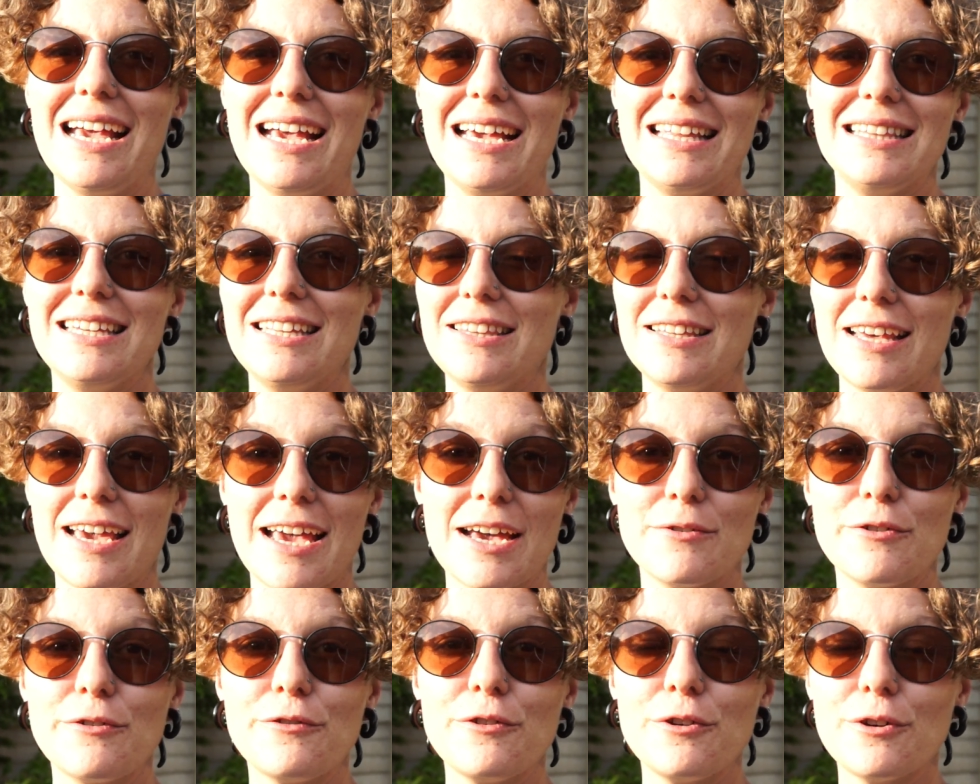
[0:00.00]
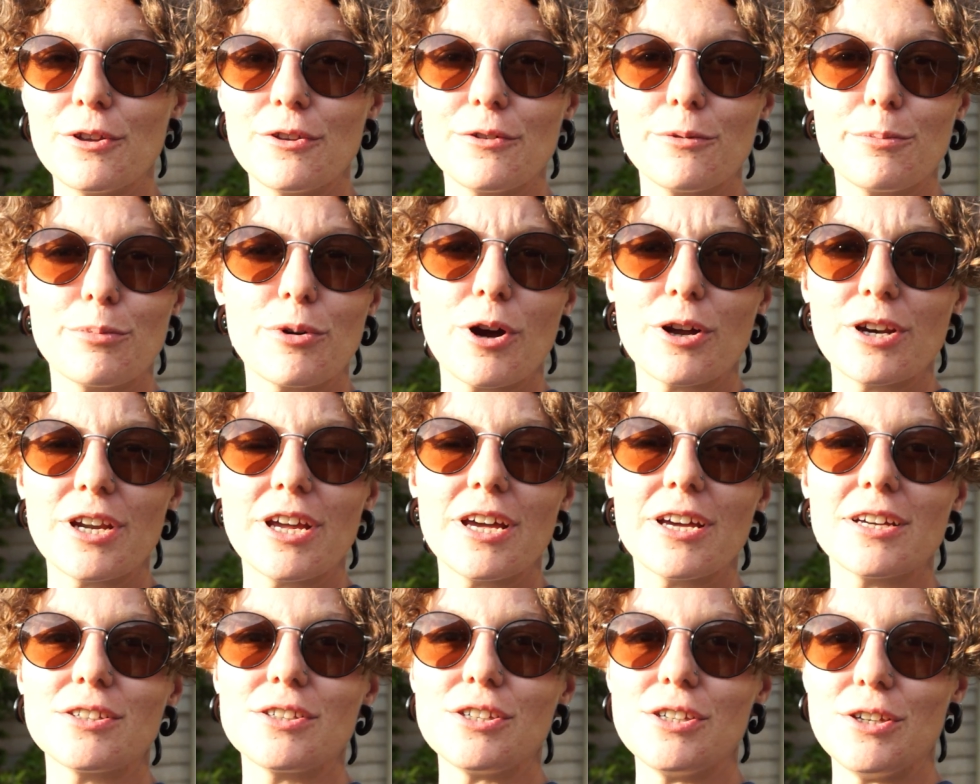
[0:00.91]
And then they have a few other
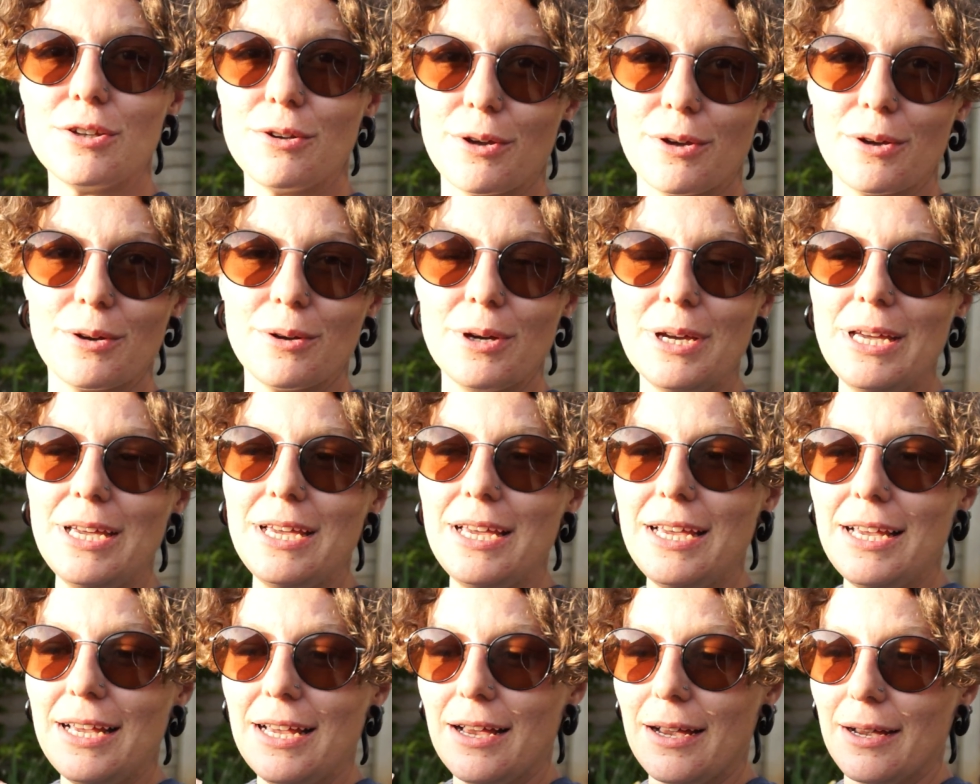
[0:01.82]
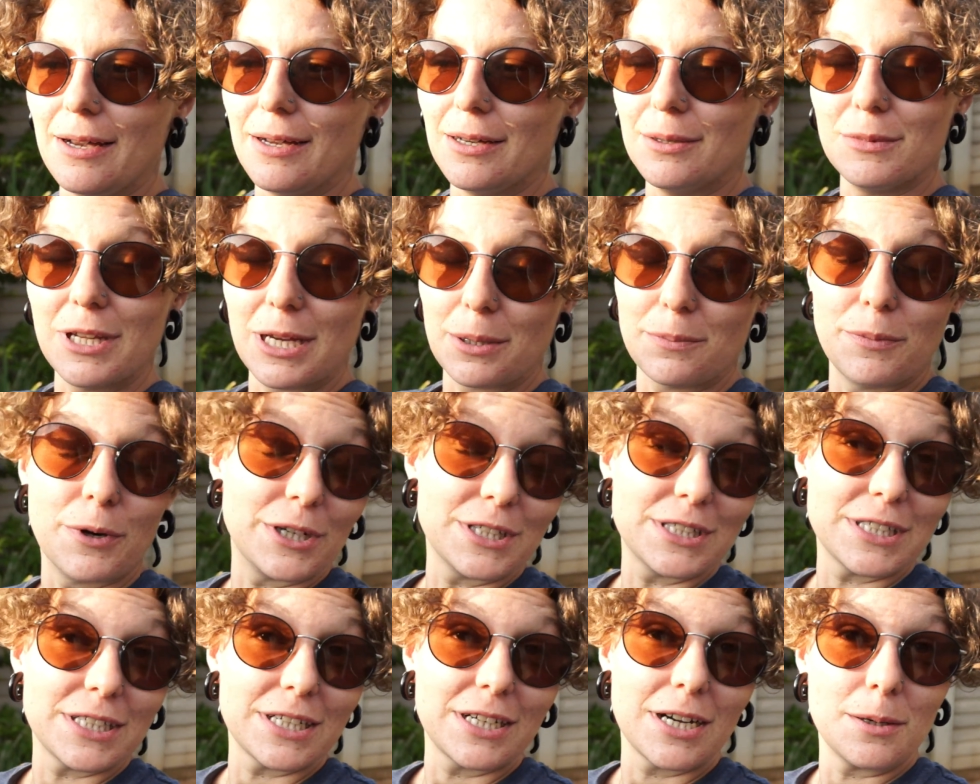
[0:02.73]
products, you know, like
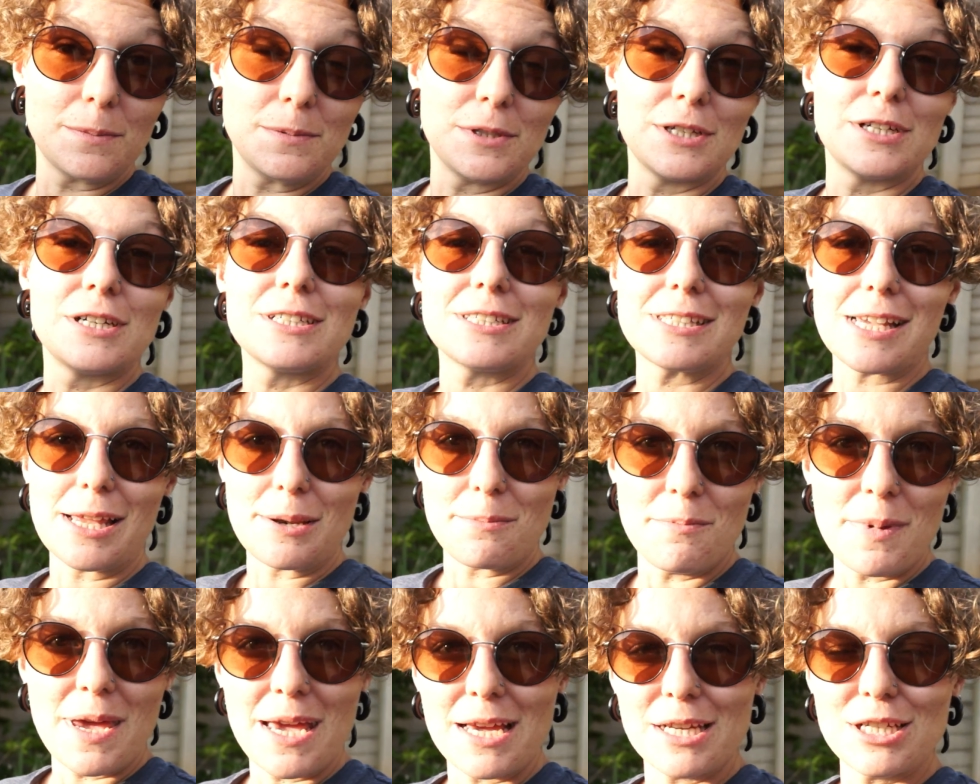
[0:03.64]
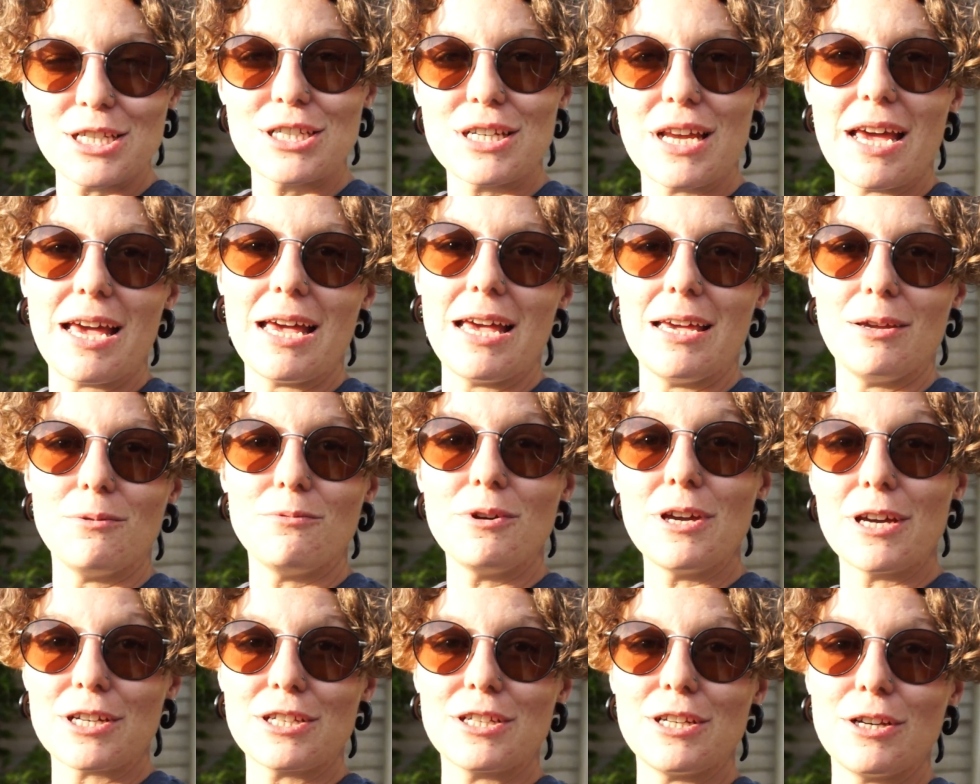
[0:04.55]
Bartek couplers and mesh, and
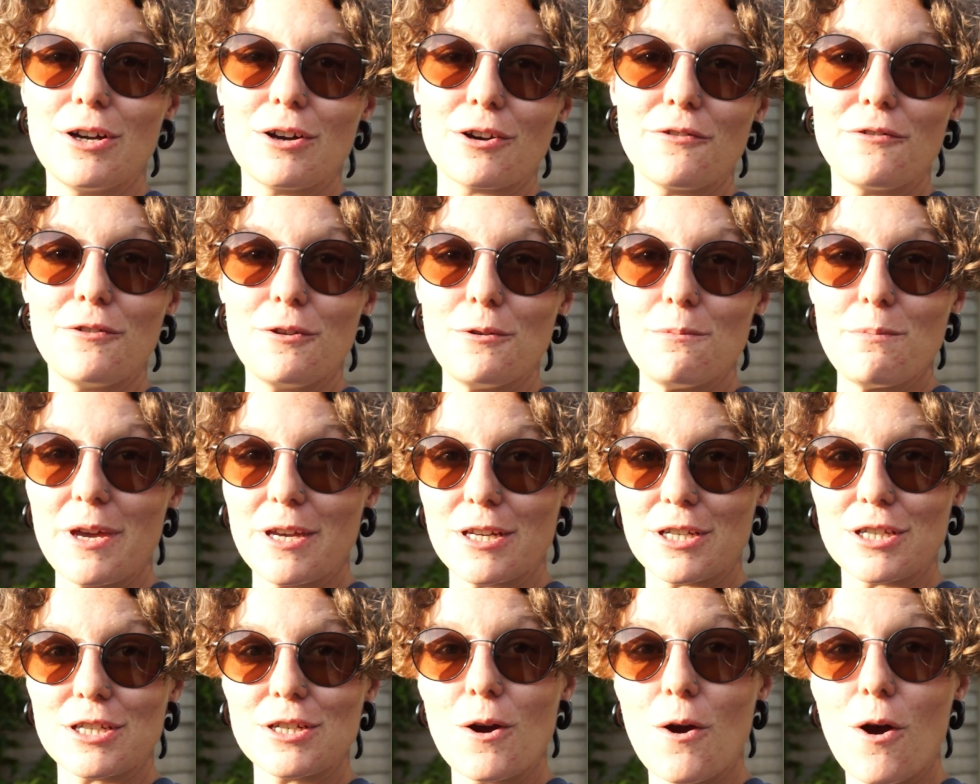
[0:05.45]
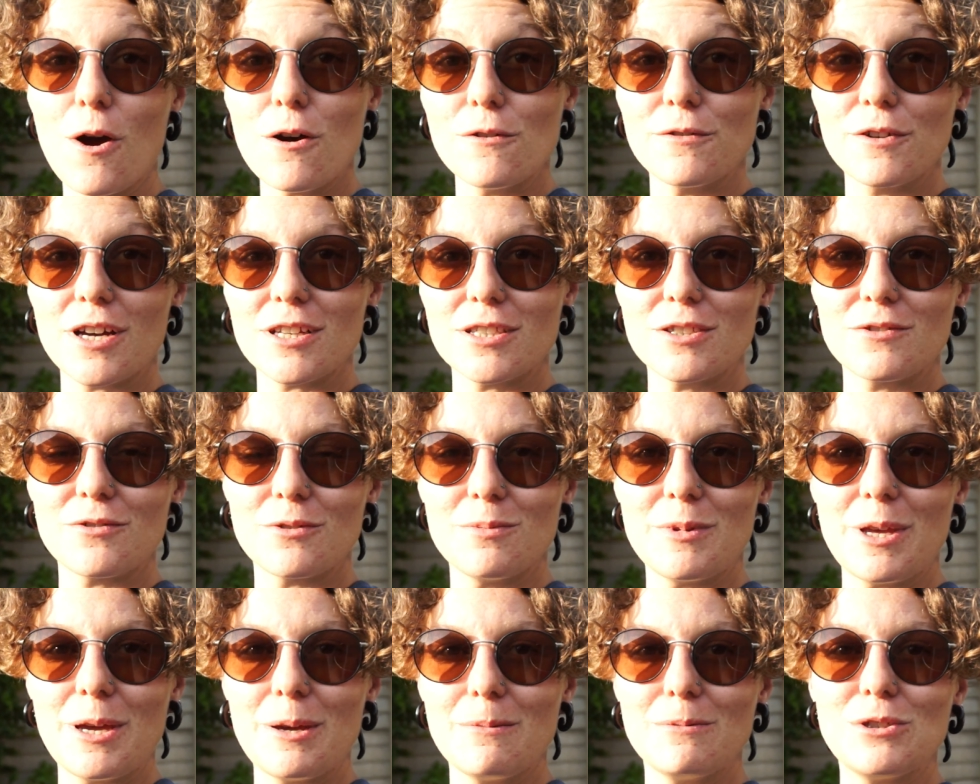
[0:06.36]
we actually got a few mesh offcuts
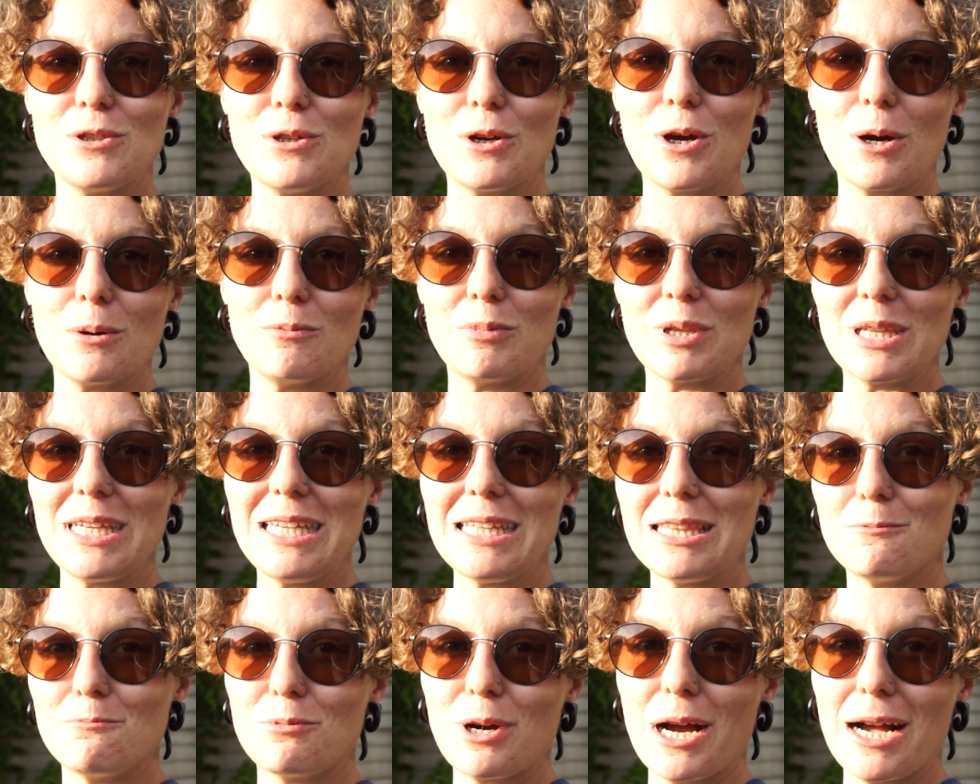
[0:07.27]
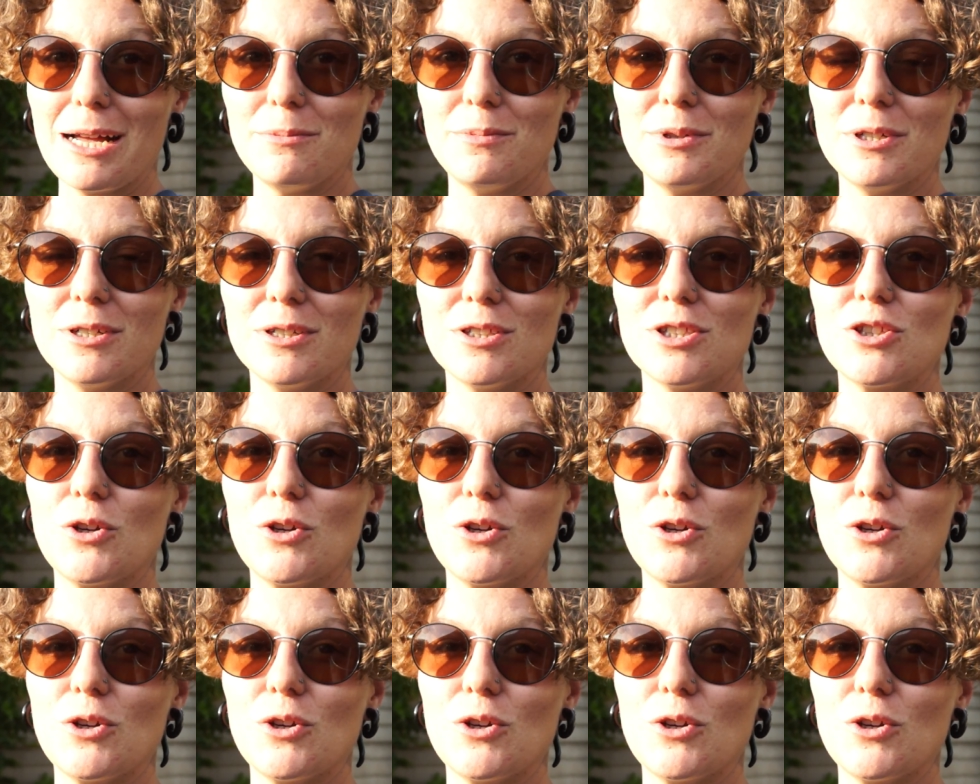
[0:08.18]
from them to complete the braai build.